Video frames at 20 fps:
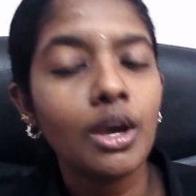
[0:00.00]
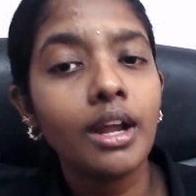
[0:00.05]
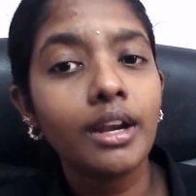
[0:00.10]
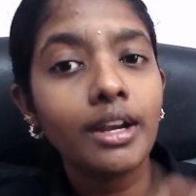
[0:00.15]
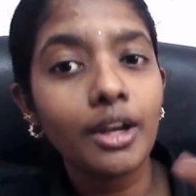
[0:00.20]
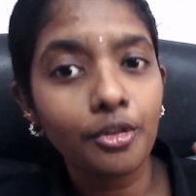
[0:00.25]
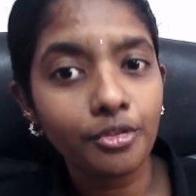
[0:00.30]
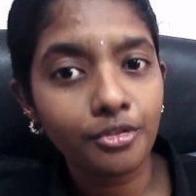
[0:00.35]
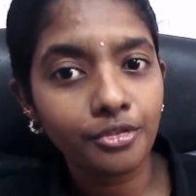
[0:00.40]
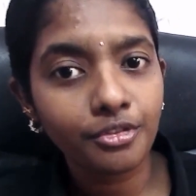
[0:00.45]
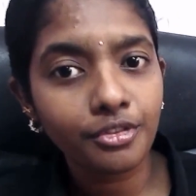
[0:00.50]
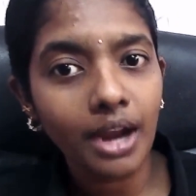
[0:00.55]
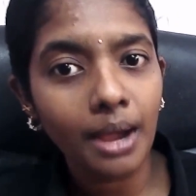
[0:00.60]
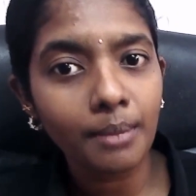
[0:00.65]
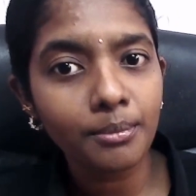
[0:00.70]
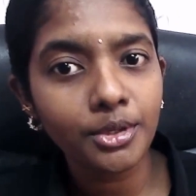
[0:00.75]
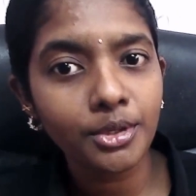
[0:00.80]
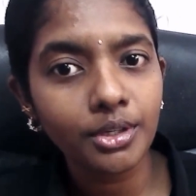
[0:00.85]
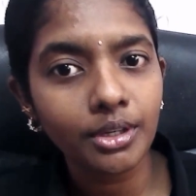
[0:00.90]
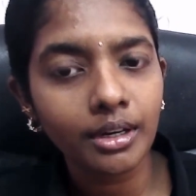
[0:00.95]
Now from
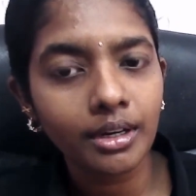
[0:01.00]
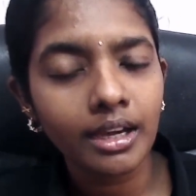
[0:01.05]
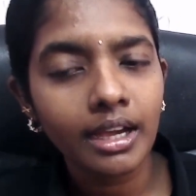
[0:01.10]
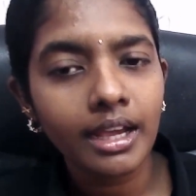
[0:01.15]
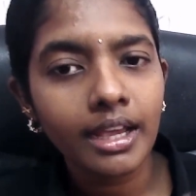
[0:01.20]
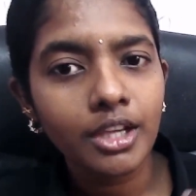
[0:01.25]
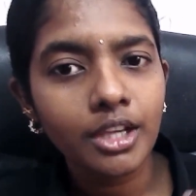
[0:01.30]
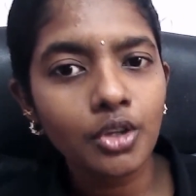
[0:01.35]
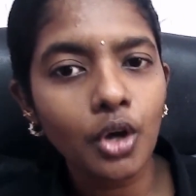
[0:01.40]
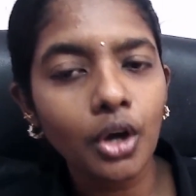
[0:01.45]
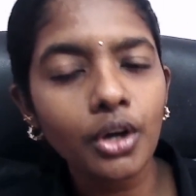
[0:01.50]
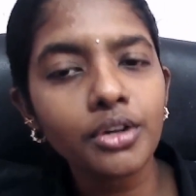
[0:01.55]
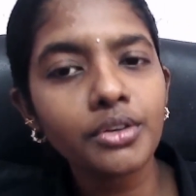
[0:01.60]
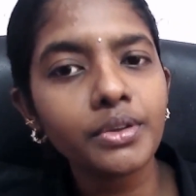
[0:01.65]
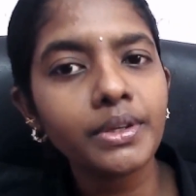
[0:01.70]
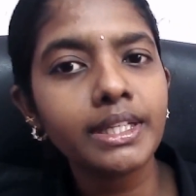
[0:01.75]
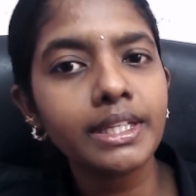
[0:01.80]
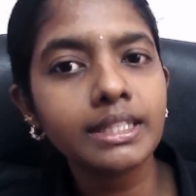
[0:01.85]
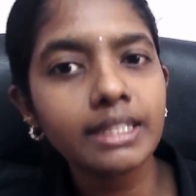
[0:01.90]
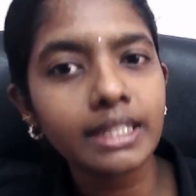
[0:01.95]
here, in order to
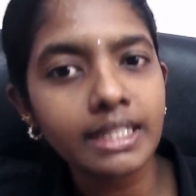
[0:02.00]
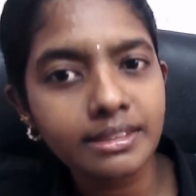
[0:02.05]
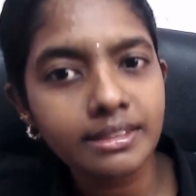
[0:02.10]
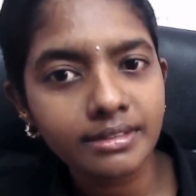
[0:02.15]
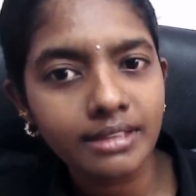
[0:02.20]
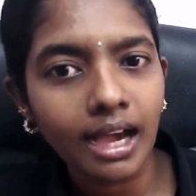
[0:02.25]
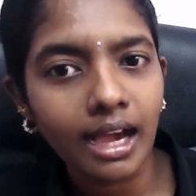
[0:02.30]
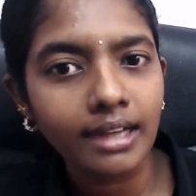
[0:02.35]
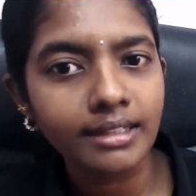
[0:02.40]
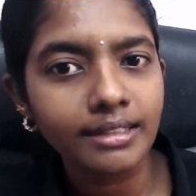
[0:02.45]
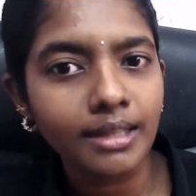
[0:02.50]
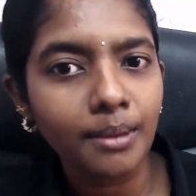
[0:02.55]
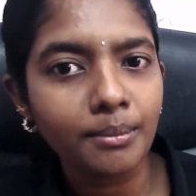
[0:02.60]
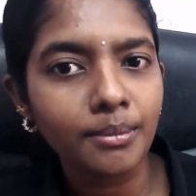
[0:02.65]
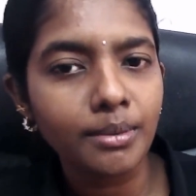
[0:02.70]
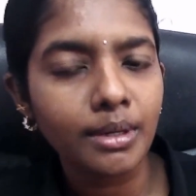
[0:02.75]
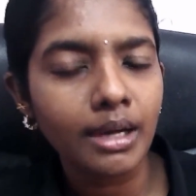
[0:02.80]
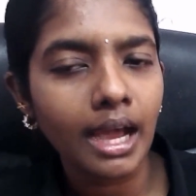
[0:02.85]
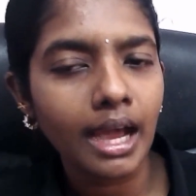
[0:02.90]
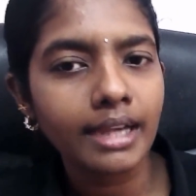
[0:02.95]
increase that
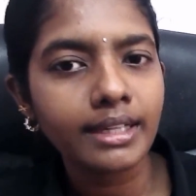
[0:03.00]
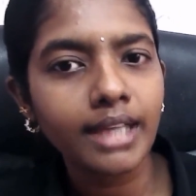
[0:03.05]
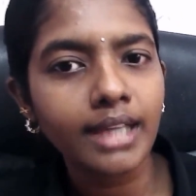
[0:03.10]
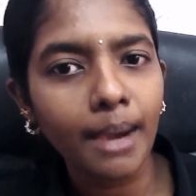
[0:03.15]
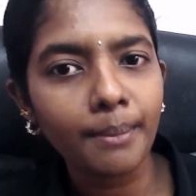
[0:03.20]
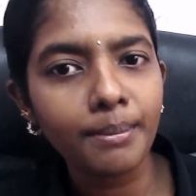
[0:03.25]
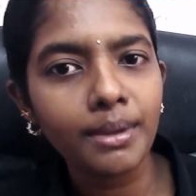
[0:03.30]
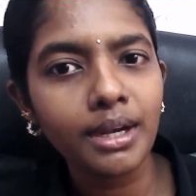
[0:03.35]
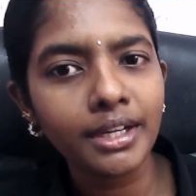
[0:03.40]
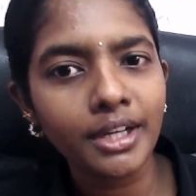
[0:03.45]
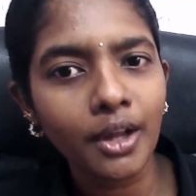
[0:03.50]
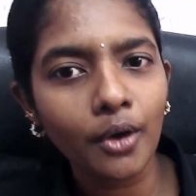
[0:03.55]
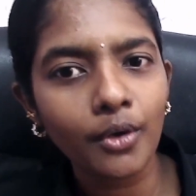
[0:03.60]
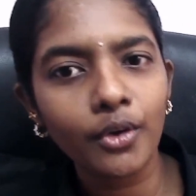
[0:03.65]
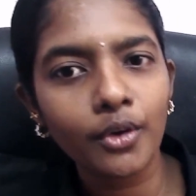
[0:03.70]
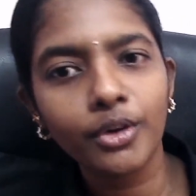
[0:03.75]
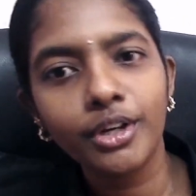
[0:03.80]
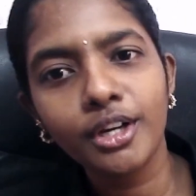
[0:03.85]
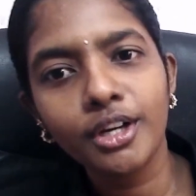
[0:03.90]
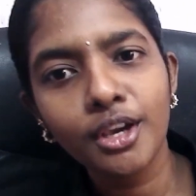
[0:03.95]
number and double down
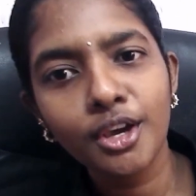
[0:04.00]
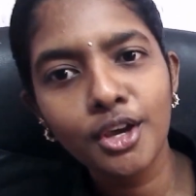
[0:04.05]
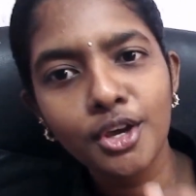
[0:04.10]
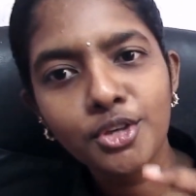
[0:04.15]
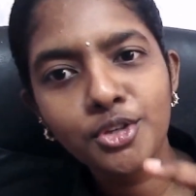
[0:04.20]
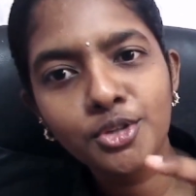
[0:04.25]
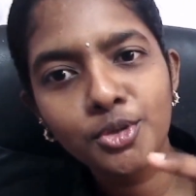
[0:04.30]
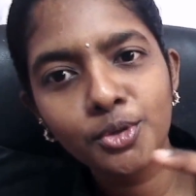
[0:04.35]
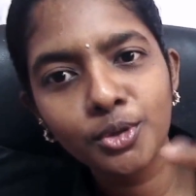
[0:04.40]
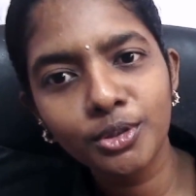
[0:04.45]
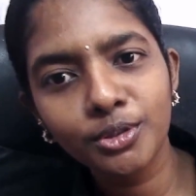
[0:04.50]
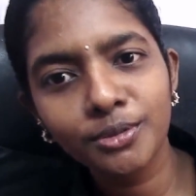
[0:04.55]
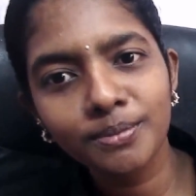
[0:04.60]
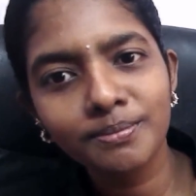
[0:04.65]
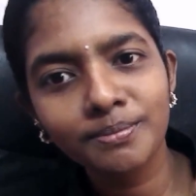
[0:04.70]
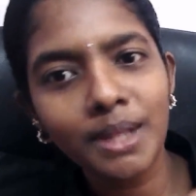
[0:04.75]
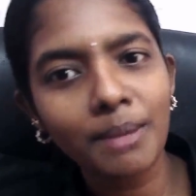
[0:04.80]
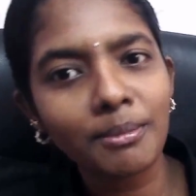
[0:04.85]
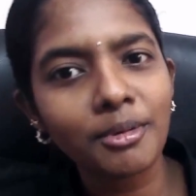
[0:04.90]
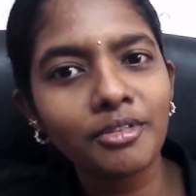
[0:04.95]
on it, choose
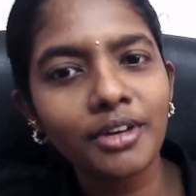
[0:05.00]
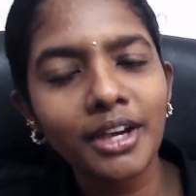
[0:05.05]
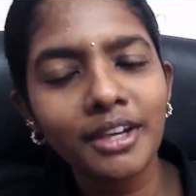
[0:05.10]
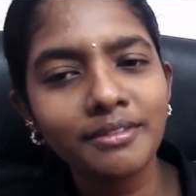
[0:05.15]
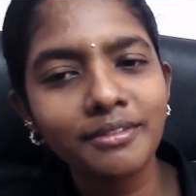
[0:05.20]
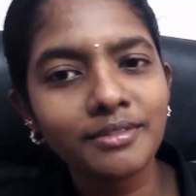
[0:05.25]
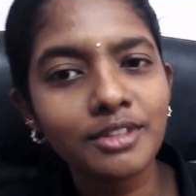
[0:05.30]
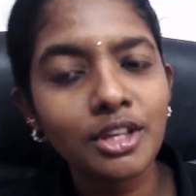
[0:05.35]
number 5.